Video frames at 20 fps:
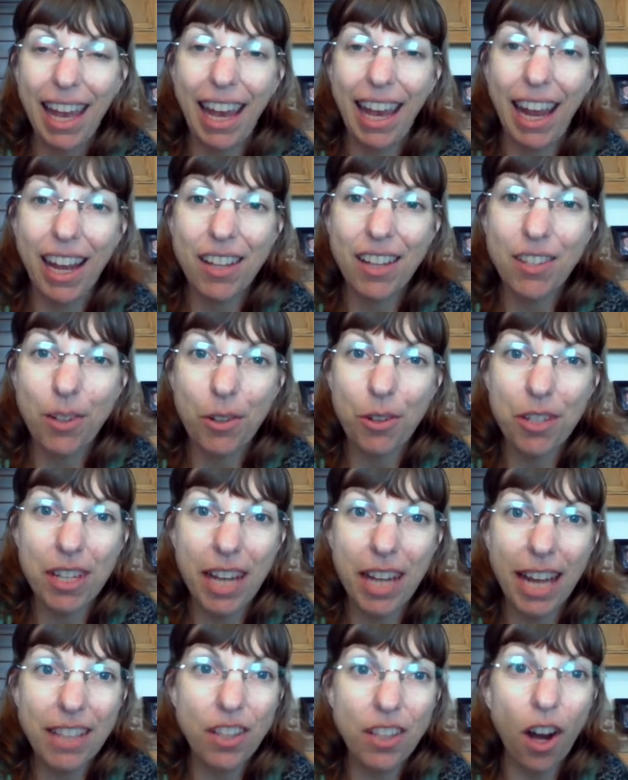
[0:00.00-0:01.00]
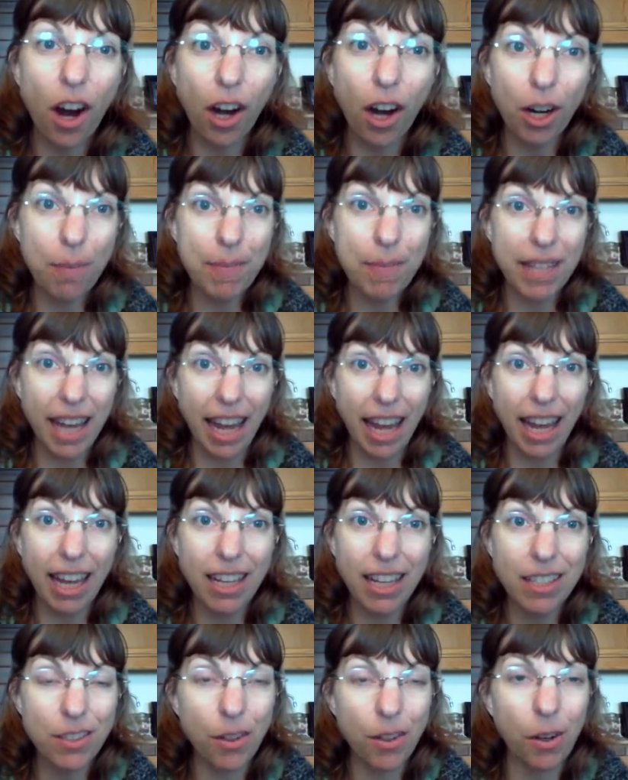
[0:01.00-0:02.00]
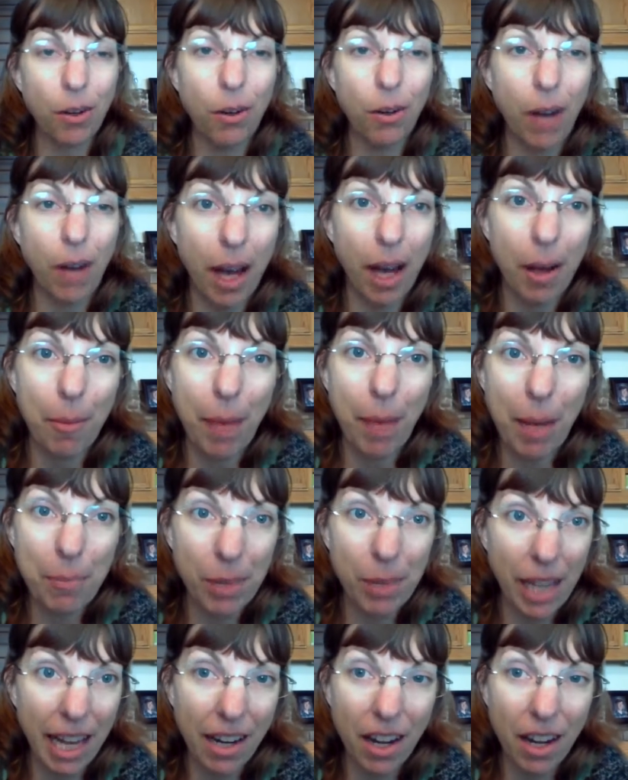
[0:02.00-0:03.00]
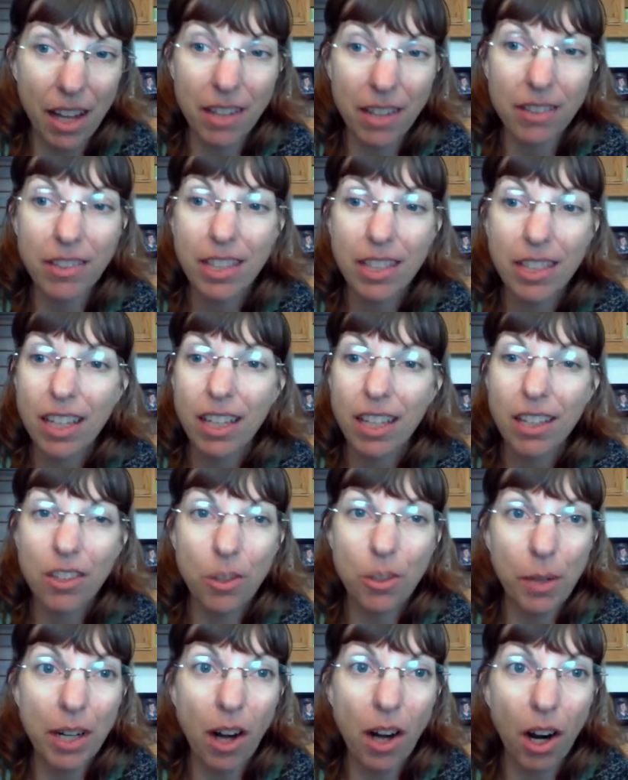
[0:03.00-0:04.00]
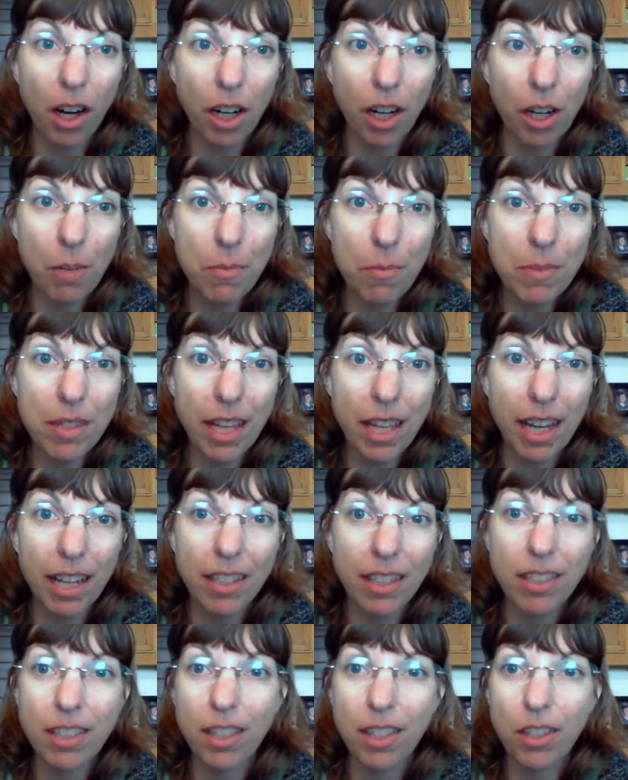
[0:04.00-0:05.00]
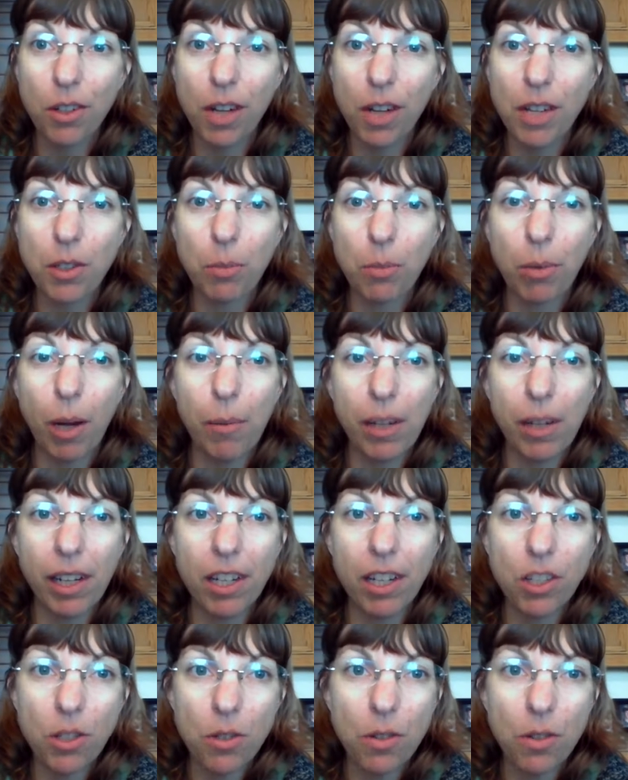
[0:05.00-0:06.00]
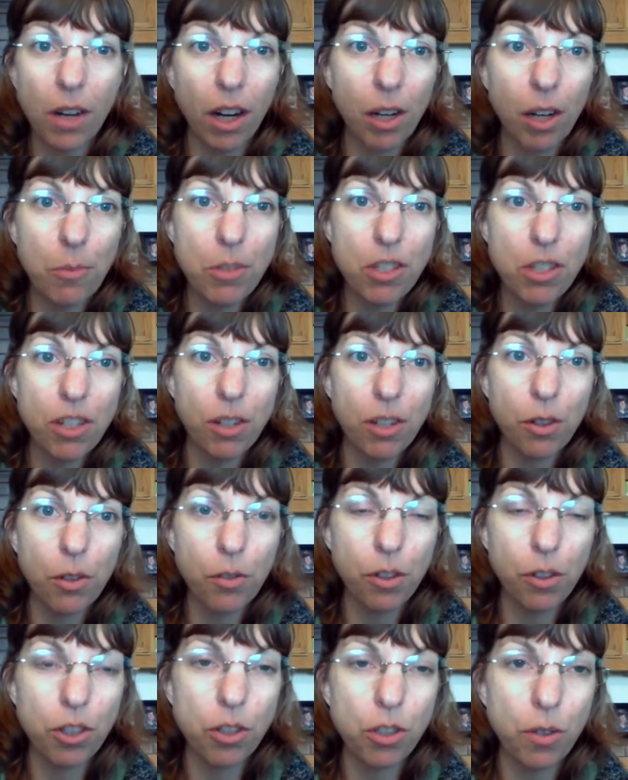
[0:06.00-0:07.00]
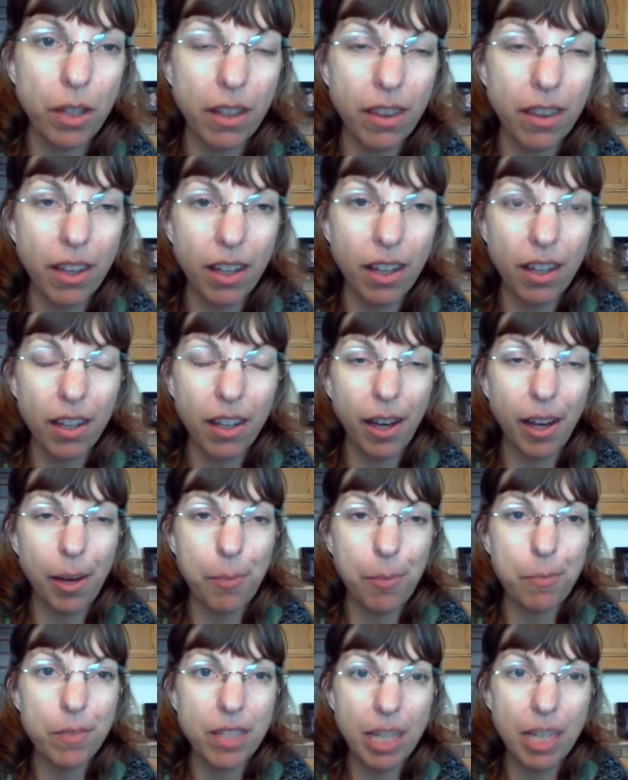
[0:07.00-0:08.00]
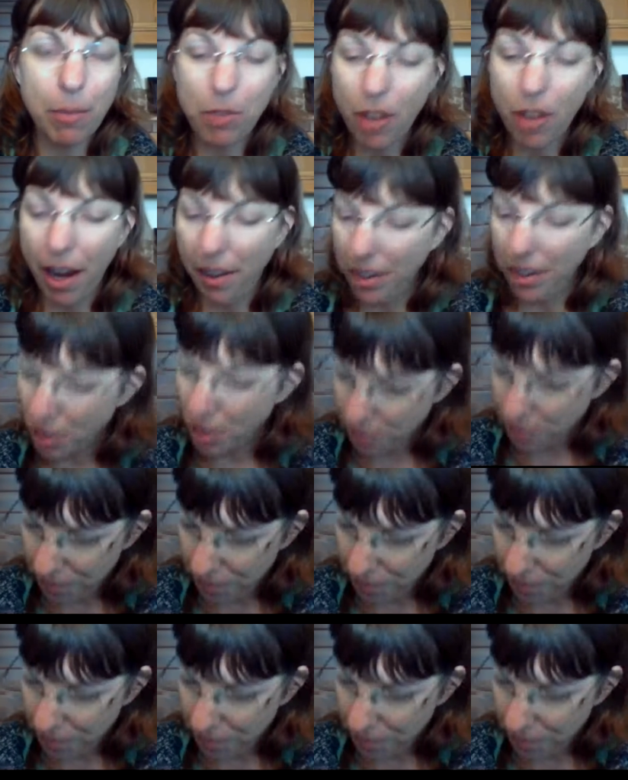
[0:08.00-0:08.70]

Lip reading: And so today's arm day, so I plan on doing arms, and you guys are probably going to do arms too if you're doing the team challenge.